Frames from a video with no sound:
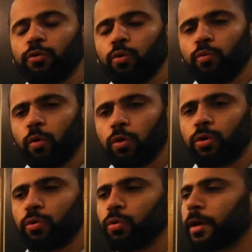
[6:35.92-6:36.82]

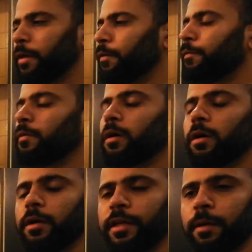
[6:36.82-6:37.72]
want to give
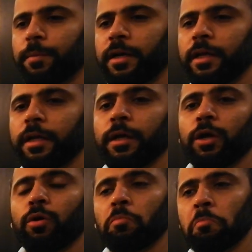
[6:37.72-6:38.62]
DAPT
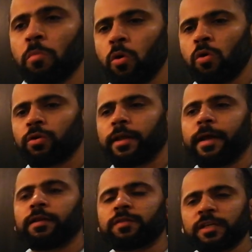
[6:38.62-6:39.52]
more
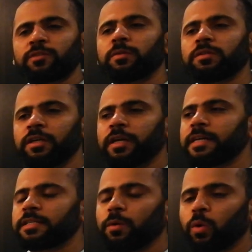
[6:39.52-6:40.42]
than 6 months in
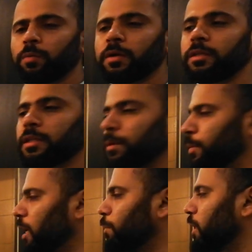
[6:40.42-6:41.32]
DAS and 1 month in the
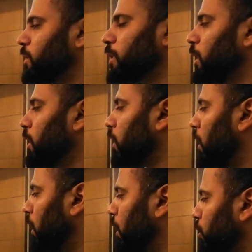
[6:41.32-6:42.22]
BMS,
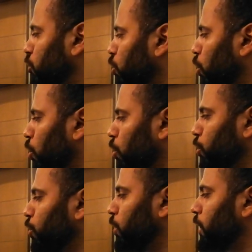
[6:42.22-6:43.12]
so
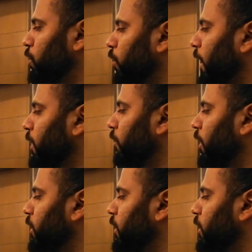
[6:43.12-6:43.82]
you need to calculate